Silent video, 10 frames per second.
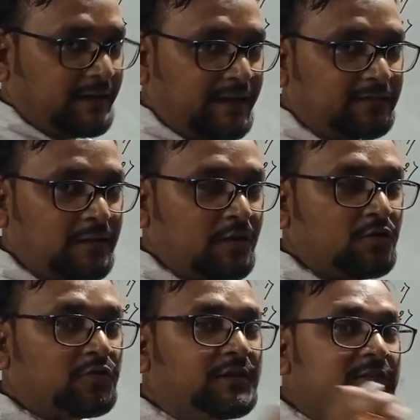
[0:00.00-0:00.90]
Yes,
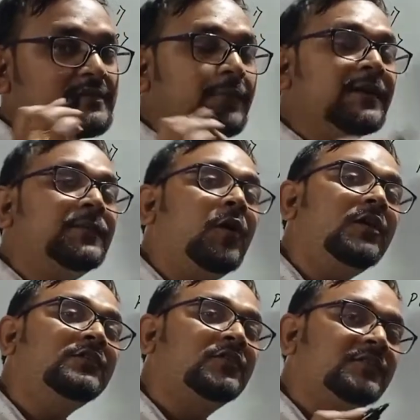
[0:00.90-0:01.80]
so this double
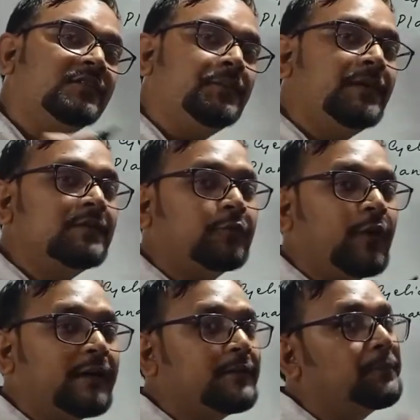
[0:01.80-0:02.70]
bonds resembles
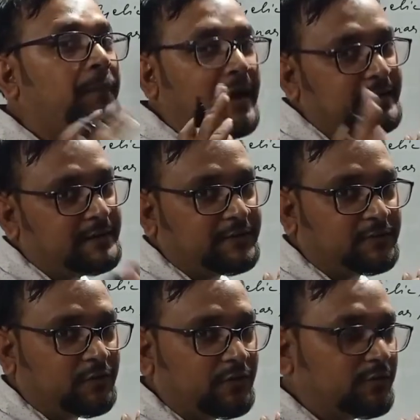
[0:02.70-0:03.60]
what? Pi
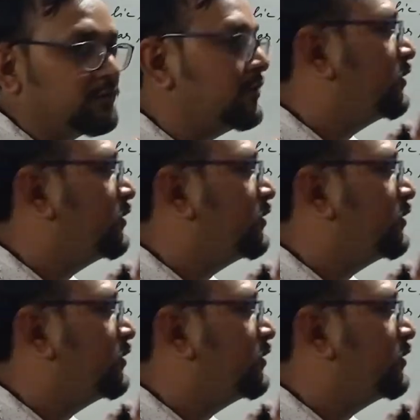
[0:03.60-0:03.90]
electrons.